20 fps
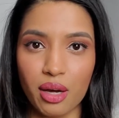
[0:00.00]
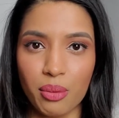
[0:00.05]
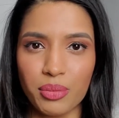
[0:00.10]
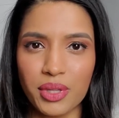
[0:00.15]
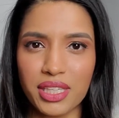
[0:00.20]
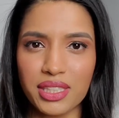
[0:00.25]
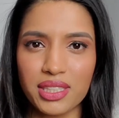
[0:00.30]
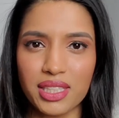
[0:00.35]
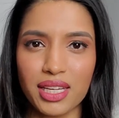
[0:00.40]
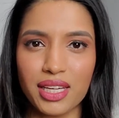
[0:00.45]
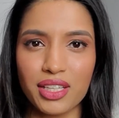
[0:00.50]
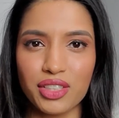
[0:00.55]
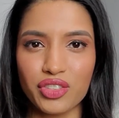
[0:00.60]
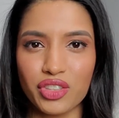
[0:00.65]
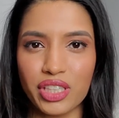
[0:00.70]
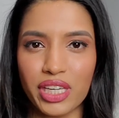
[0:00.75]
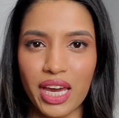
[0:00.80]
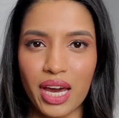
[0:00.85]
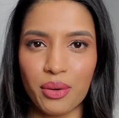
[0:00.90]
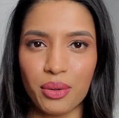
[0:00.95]
That's
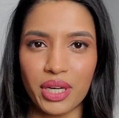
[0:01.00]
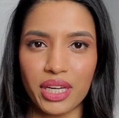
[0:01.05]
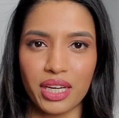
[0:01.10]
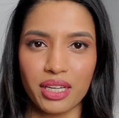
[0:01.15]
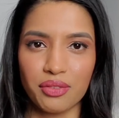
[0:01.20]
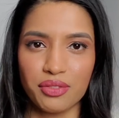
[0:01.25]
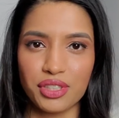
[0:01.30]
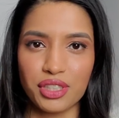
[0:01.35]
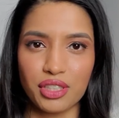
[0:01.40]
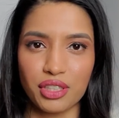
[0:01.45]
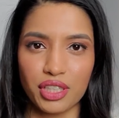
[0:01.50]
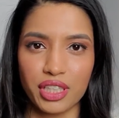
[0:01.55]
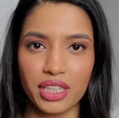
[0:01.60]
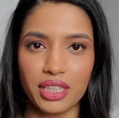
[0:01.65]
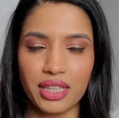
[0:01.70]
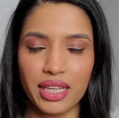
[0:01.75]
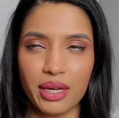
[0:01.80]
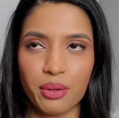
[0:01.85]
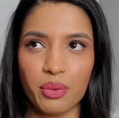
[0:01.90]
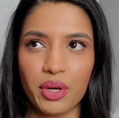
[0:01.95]
initially how I kind of
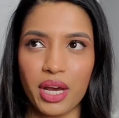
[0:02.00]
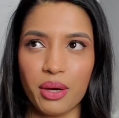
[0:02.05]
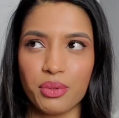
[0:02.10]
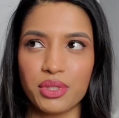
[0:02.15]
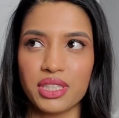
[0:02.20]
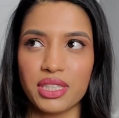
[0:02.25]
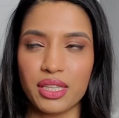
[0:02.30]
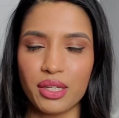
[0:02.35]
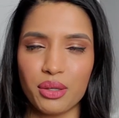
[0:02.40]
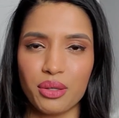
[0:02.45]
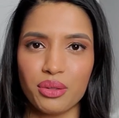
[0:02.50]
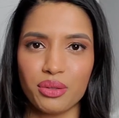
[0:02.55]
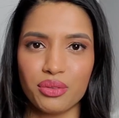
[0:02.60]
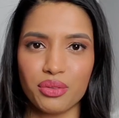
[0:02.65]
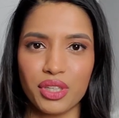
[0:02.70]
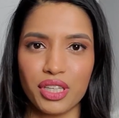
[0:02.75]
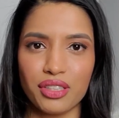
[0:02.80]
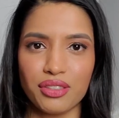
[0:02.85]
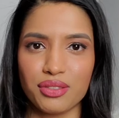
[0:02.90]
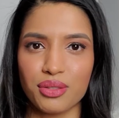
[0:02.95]
started. Like when I was little,
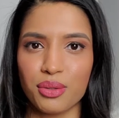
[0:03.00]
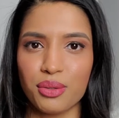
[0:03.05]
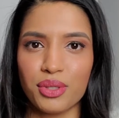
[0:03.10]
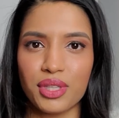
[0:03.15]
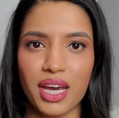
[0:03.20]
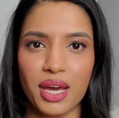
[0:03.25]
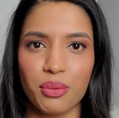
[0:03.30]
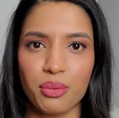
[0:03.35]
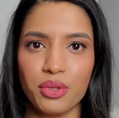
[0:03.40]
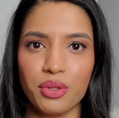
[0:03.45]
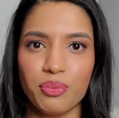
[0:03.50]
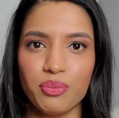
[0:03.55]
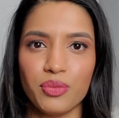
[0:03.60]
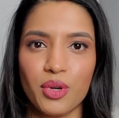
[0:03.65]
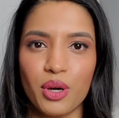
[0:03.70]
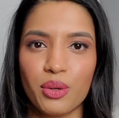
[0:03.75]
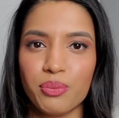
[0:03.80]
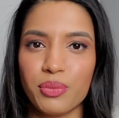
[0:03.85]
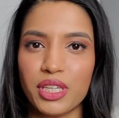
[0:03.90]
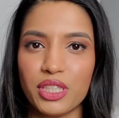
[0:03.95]
3 years old, I would
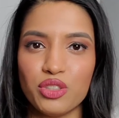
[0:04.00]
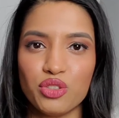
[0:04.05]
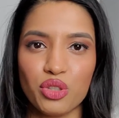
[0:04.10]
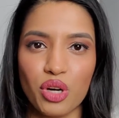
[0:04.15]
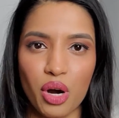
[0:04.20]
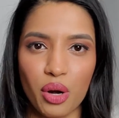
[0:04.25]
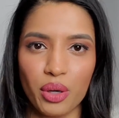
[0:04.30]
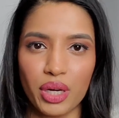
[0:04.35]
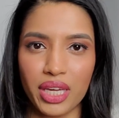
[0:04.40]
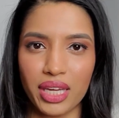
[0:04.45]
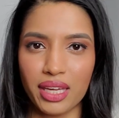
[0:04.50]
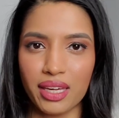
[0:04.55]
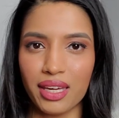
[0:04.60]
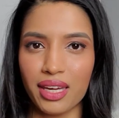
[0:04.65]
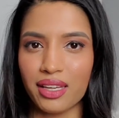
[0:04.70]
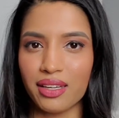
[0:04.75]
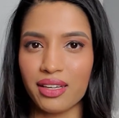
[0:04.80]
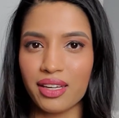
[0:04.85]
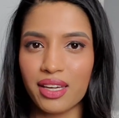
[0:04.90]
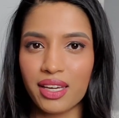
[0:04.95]
be drawing,
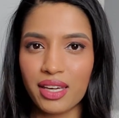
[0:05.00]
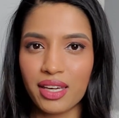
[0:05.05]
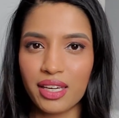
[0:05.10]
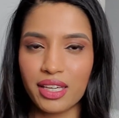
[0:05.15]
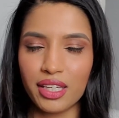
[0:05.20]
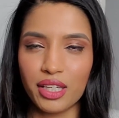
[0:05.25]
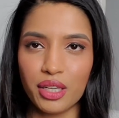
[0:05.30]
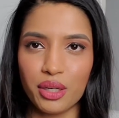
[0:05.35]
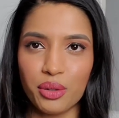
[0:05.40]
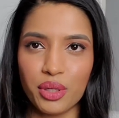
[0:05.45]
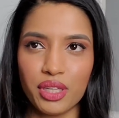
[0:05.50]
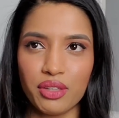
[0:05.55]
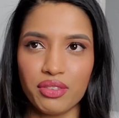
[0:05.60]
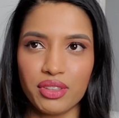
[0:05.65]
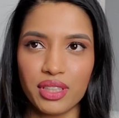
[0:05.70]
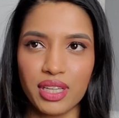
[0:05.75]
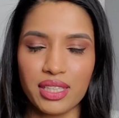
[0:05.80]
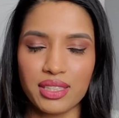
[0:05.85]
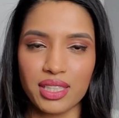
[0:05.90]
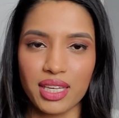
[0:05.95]
and you know,
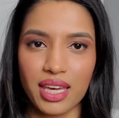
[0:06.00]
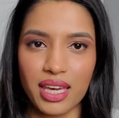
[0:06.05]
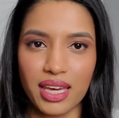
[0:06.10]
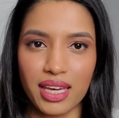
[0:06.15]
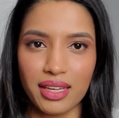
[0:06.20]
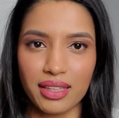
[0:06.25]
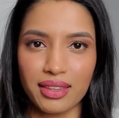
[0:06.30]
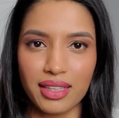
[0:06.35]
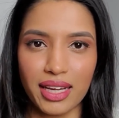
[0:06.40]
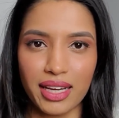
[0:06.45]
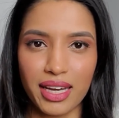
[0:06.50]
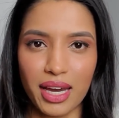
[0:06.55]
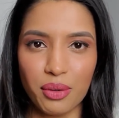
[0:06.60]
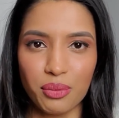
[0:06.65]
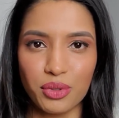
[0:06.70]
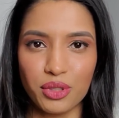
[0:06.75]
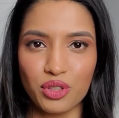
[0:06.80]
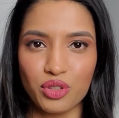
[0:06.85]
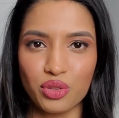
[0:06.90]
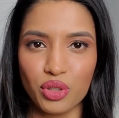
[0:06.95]
even as a kid, like I
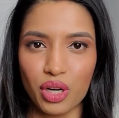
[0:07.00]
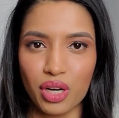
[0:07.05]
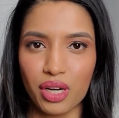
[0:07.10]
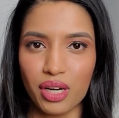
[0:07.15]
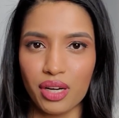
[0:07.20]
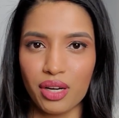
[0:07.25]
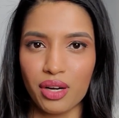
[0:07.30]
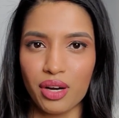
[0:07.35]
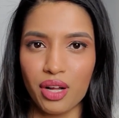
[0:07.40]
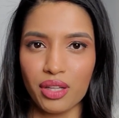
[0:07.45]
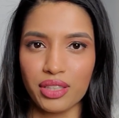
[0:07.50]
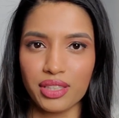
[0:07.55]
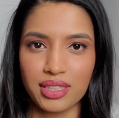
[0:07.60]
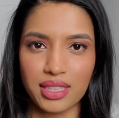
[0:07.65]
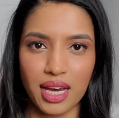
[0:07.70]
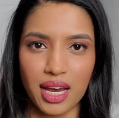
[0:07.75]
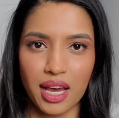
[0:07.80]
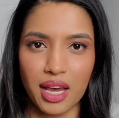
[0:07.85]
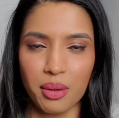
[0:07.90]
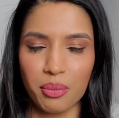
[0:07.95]
would draw all the
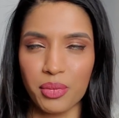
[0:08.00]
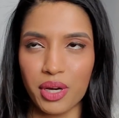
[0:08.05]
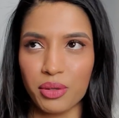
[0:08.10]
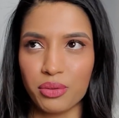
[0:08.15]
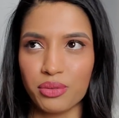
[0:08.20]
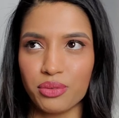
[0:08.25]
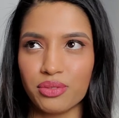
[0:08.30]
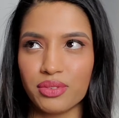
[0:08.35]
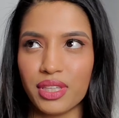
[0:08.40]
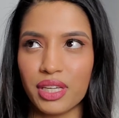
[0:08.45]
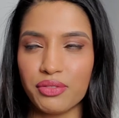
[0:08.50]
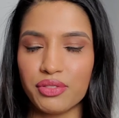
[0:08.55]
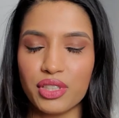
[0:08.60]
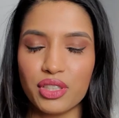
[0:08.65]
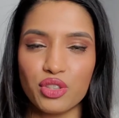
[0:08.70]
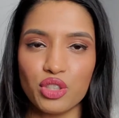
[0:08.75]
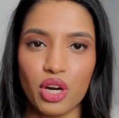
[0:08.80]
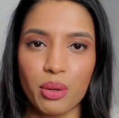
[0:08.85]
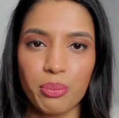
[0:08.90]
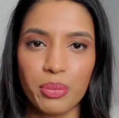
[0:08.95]
time. I would love to
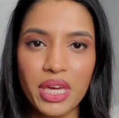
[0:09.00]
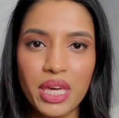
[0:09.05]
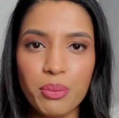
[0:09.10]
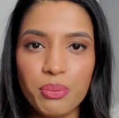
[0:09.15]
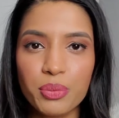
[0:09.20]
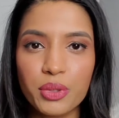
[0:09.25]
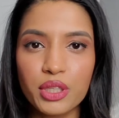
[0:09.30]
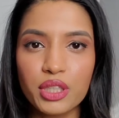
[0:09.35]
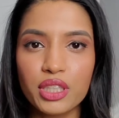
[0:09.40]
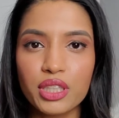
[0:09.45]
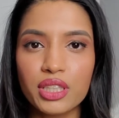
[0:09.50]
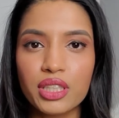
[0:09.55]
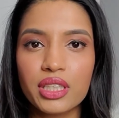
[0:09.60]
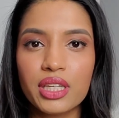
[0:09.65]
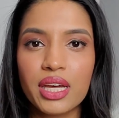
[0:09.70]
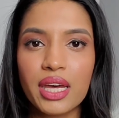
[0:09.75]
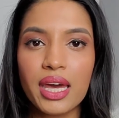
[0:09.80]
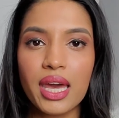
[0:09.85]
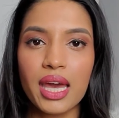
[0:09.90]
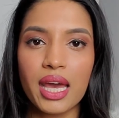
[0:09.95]
draw people,
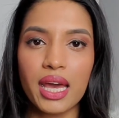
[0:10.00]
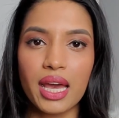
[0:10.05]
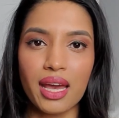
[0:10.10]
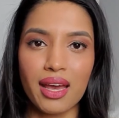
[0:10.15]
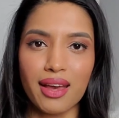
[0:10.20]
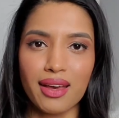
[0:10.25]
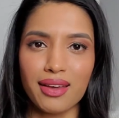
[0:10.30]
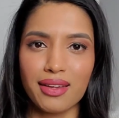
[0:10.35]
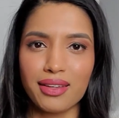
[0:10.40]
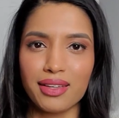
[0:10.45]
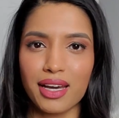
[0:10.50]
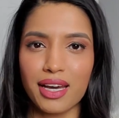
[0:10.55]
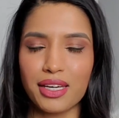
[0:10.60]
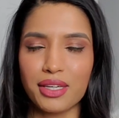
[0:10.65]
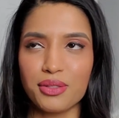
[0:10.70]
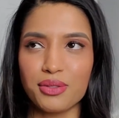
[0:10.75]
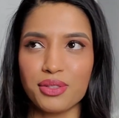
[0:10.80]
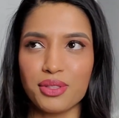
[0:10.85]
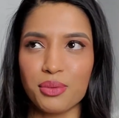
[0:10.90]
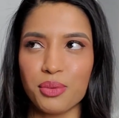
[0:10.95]
and I
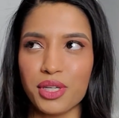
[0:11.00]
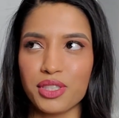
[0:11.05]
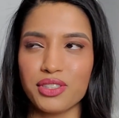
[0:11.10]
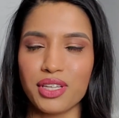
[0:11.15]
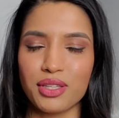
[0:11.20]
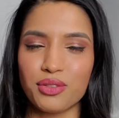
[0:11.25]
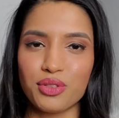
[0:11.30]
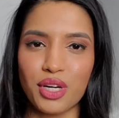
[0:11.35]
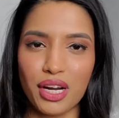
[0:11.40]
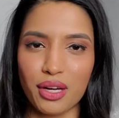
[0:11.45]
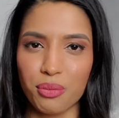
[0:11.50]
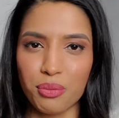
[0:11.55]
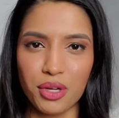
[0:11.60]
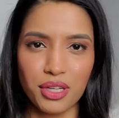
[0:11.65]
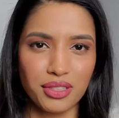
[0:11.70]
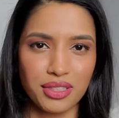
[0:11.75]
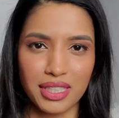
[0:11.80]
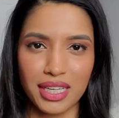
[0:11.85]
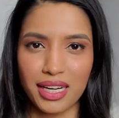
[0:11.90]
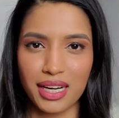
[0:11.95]
used to watch like Dragon
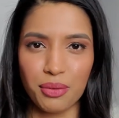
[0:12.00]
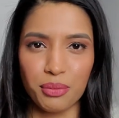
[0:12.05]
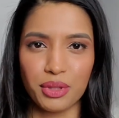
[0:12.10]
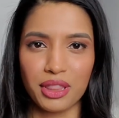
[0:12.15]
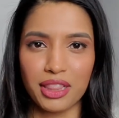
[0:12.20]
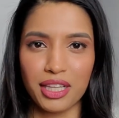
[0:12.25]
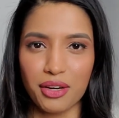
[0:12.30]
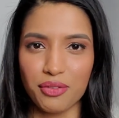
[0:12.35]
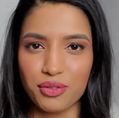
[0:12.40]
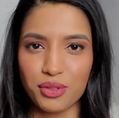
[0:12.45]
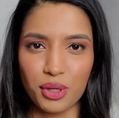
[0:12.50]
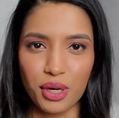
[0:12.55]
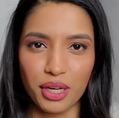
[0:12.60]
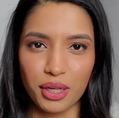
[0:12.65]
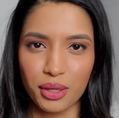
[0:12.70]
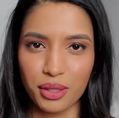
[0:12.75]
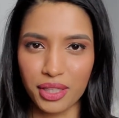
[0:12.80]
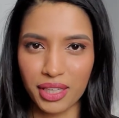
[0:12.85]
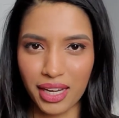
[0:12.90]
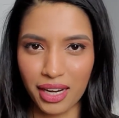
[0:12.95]
Ball Z, and I would love drawing
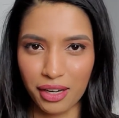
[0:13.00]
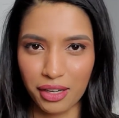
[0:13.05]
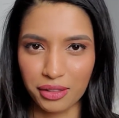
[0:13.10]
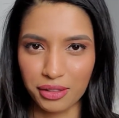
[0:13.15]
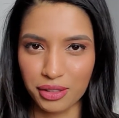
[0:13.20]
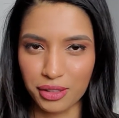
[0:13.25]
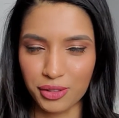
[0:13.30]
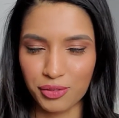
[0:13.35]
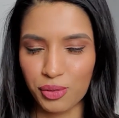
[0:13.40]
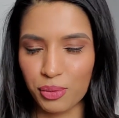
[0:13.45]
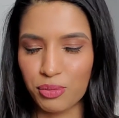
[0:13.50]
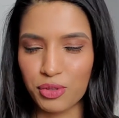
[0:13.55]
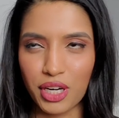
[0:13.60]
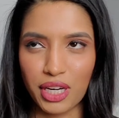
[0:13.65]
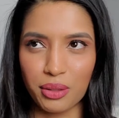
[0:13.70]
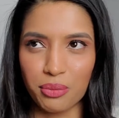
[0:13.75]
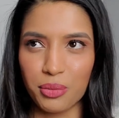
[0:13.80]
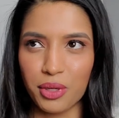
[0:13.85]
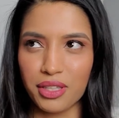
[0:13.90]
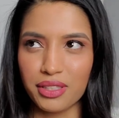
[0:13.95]
all the characters from
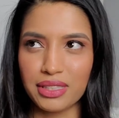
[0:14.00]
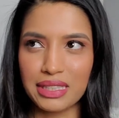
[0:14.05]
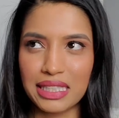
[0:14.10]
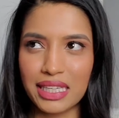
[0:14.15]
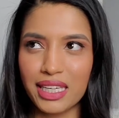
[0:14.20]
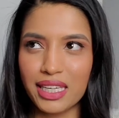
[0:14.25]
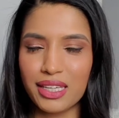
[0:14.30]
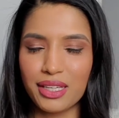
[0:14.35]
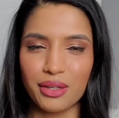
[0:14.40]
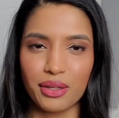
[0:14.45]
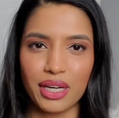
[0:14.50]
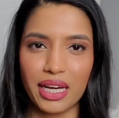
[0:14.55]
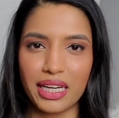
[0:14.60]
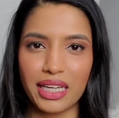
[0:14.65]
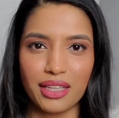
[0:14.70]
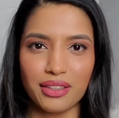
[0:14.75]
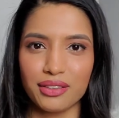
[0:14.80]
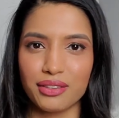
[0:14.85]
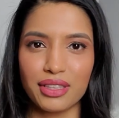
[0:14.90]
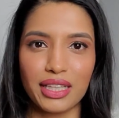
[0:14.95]
Dragon Ball Z or
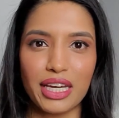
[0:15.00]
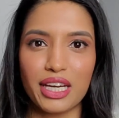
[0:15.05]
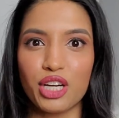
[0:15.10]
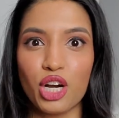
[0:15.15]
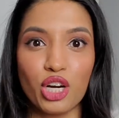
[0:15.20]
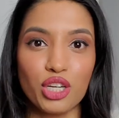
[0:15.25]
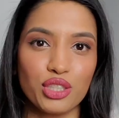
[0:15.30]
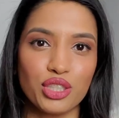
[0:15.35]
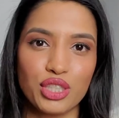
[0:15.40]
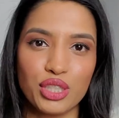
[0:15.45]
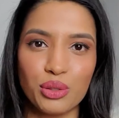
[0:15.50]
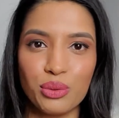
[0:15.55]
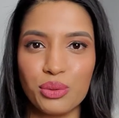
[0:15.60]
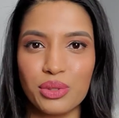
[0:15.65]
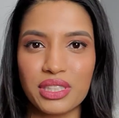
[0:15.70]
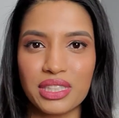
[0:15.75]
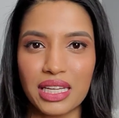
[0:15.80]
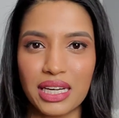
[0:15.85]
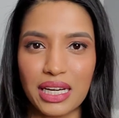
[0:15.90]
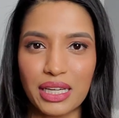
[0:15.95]
any other like
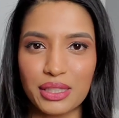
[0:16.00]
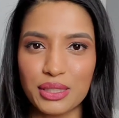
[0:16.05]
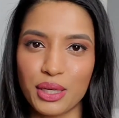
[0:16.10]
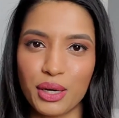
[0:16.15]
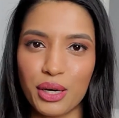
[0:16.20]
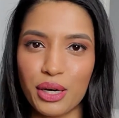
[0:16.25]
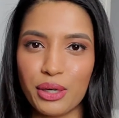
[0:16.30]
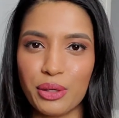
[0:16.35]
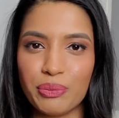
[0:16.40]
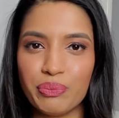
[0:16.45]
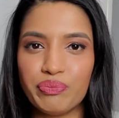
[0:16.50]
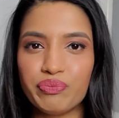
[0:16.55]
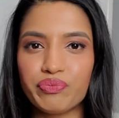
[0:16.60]
cartoons that I saw.